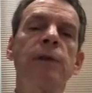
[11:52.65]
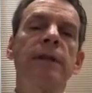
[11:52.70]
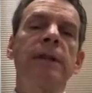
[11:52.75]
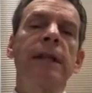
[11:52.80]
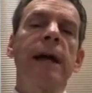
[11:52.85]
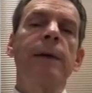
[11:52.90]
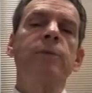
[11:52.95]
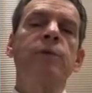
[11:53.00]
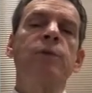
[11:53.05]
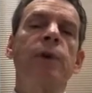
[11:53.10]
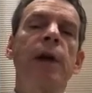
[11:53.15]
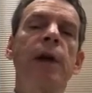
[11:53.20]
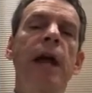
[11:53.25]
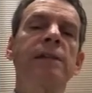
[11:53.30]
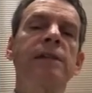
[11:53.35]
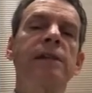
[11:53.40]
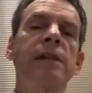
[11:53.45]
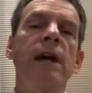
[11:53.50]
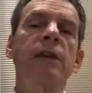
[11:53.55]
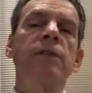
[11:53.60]
The laboratory
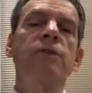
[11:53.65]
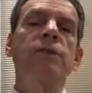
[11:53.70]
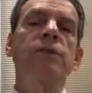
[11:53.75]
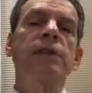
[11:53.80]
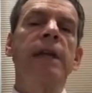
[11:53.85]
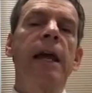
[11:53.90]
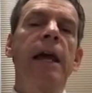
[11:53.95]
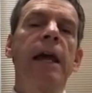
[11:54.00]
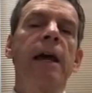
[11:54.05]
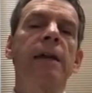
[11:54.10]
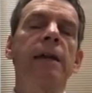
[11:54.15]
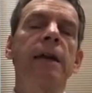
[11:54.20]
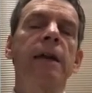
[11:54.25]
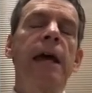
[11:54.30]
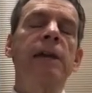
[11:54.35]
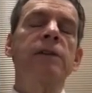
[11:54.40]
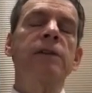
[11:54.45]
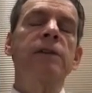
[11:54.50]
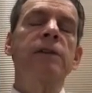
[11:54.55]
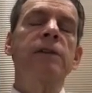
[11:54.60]
has to understand,
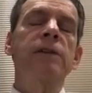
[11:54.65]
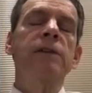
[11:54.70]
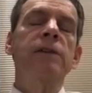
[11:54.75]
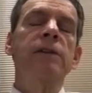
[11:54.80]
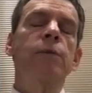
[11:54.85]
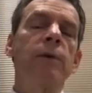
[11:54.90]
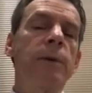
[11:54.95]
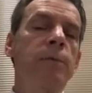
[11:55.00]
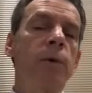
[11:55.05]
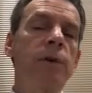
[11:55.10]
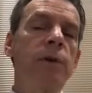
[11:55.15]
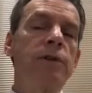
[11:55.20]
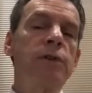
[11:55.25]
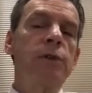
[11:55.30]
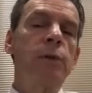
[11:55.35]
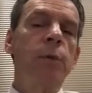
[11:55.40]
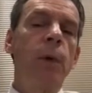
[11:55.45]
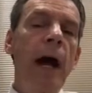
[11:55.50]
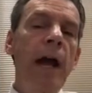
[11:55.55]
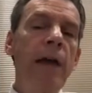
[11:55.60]
has to write a
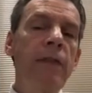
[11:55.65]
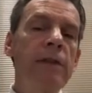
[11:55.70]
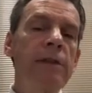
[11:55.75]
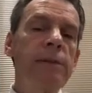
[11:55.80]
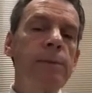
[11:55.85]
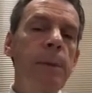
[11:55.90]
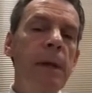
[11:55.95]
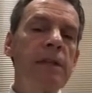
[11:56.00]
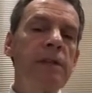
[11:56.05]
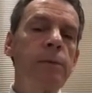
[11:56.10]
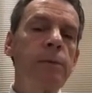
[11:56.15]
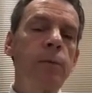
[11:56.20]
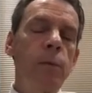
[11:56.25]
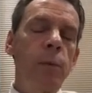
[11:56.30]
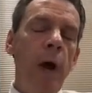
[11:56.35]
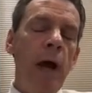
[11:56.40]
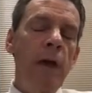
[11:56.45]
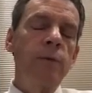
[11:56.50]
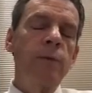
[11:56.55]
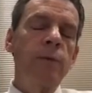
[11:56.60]
report as to why
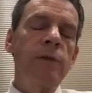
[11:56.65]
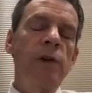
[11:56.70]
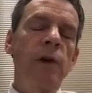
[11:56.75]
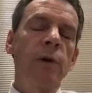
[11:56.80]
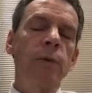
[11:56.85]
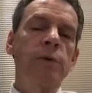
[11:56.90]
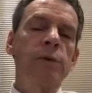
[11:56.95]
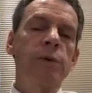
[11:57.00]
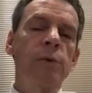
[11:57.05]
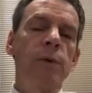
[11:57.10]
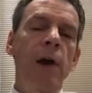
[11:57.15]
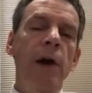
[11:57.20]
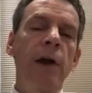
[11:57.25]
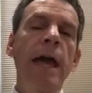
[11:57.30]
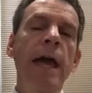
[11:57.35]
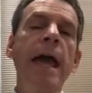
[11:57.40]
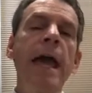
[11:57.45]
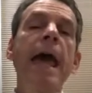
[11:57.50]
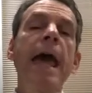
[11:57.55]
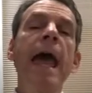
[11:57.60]
the result was
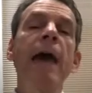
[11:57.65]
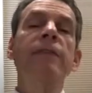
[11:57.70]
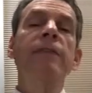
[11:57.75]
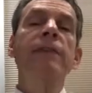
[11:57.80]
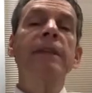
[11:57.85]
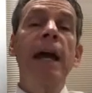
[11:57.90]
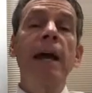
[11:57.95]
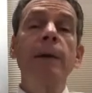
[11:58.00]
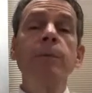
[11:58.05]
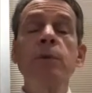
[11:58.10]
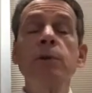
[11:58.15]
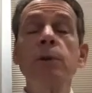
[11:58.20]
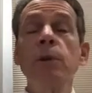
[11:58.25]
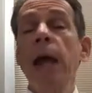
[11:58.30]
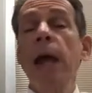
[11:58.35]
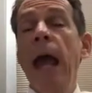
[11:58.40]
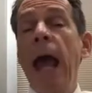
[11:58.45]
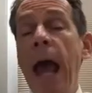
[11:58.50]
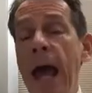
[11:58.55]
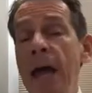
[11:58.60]
wrong, and the
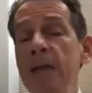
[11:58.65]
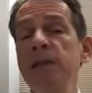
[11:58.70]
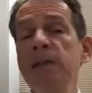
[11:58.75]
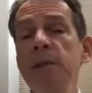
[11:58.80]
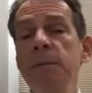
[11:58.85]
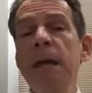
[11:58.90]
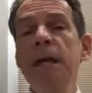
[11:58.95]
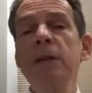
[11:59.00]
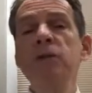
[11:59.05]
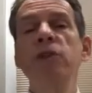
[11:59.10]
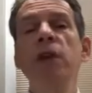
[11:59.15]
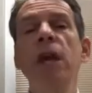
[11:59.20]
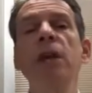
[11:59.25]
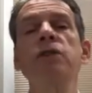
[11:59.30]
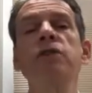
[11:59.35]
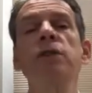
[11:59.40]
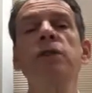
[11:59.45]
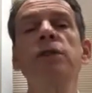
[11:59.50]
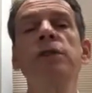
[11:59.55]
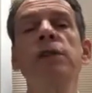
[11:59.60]
laboratory has to make
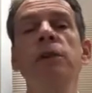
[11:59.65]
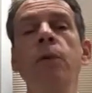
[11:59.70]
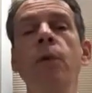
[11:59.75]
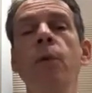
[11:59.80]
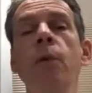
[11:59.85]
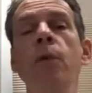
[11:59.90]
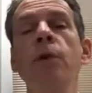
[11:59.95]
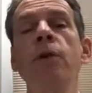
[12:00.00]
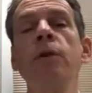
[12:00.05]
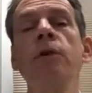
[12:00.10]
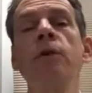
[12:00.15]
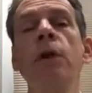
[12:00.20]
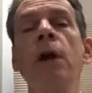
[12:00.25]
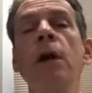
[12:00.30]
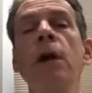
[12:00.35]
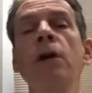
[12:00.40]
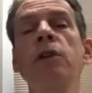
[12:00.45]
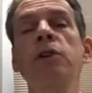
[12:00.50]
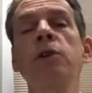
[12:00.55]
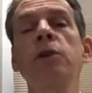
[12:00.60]
changes in order
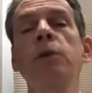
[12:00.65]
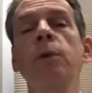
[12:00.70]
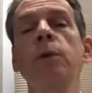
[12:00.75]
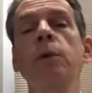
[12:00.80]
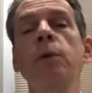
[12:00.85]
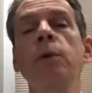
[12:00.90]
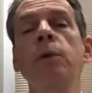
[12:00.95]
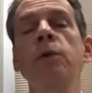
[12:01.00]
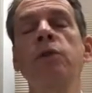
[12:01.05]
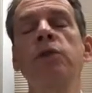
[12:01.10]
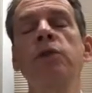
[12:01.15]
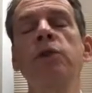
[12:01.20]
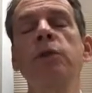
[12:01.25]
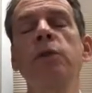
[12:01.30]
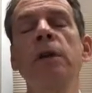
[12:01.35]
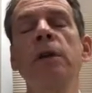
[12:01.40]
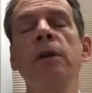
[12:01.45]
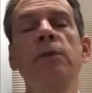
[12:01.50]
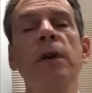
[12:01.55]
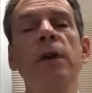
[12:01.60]
to
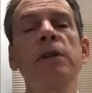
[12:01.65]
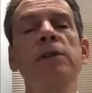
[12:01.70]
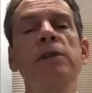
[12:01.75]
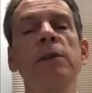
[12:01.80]
convince